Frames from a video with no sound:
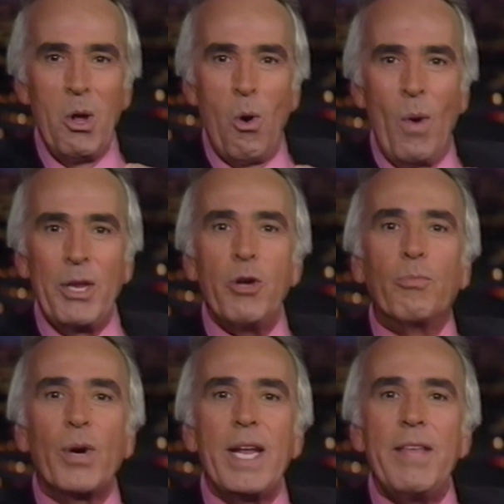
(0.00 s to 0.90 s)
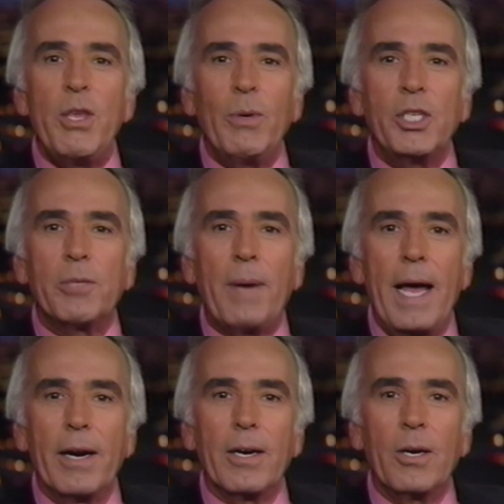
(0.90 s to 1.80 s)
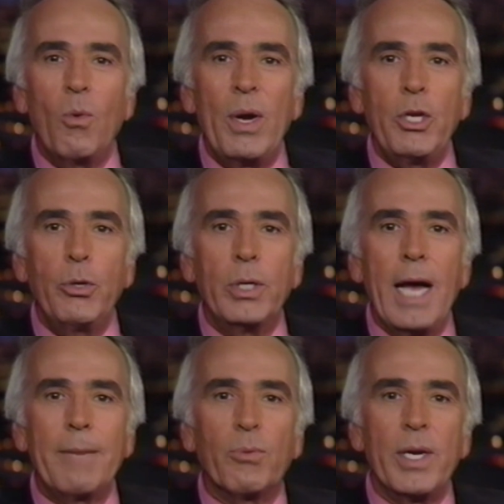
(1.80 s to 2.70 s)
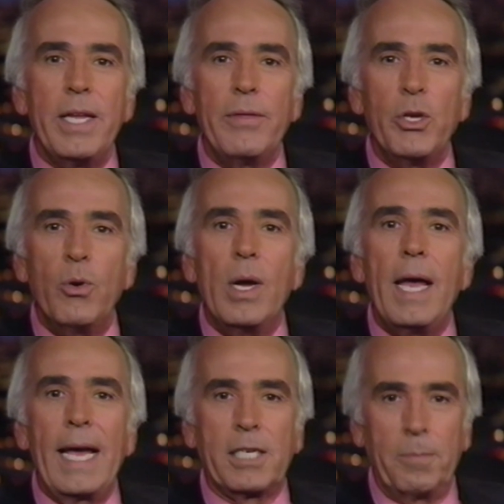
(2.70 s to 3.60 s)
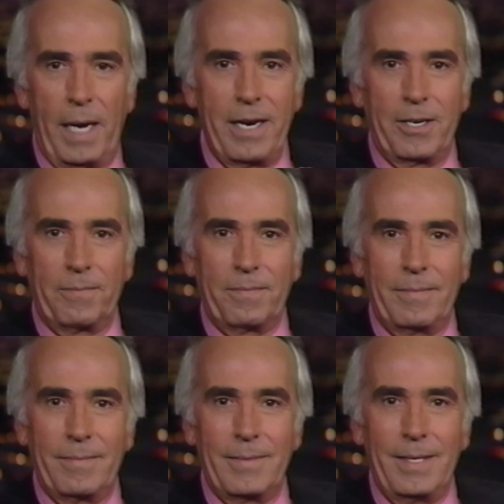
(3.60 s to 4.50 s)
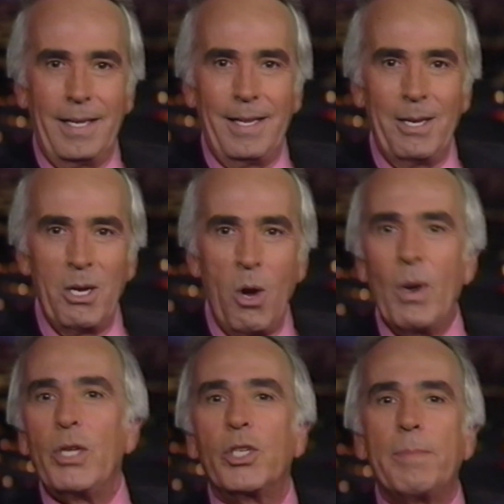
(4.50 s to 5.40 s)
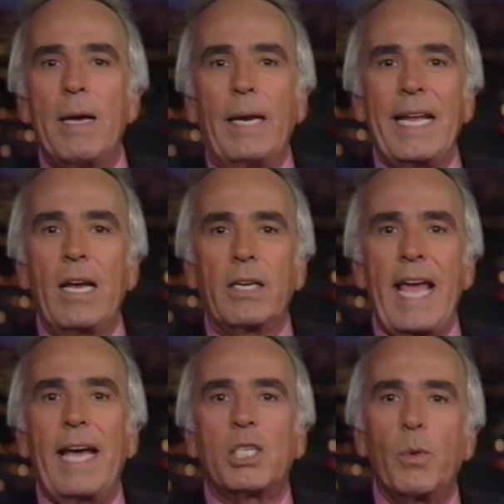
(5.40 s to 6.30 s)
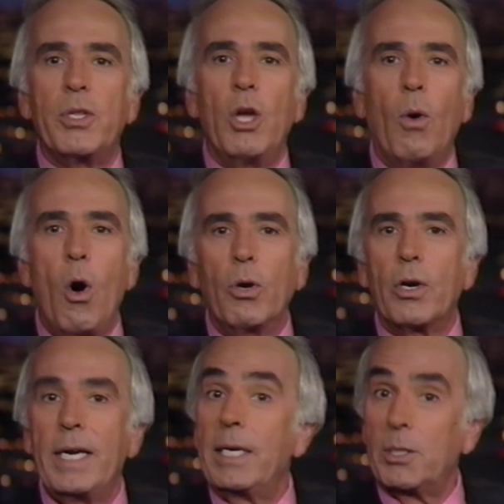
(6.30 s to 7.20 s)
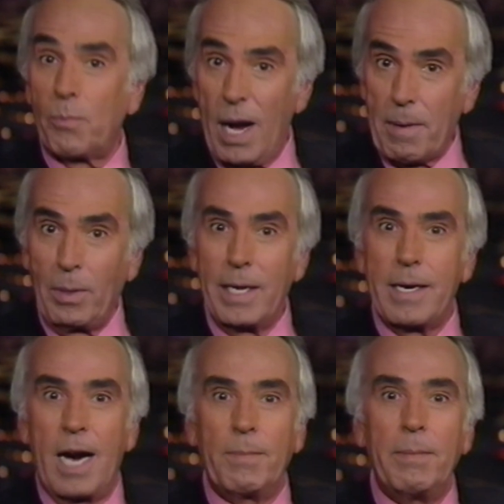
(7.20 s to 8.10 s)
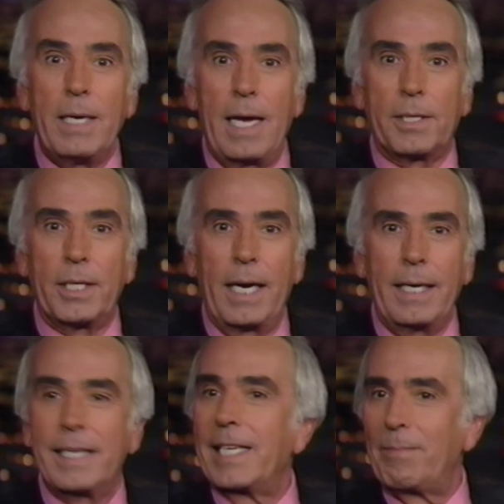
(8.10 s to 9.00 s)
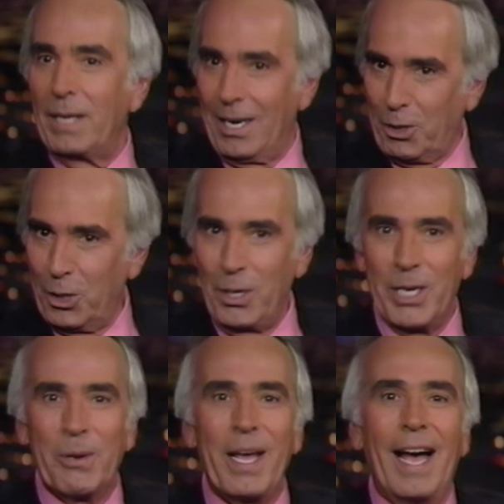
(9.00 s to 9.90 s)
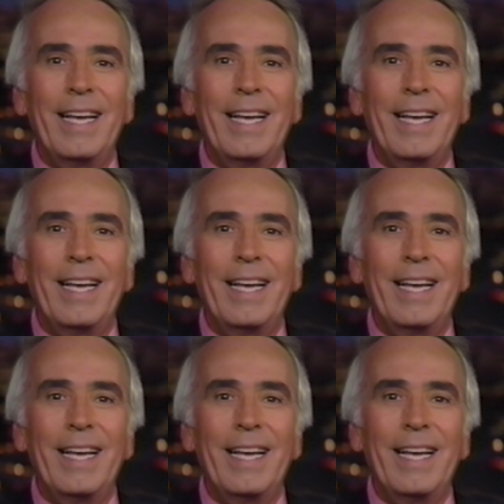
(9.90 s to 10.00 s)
When you breathe, you inspire. When you do not breathe, you expire. When you smell a gas with no odor, it is probably carbon monoxide, except in our studio, yeah.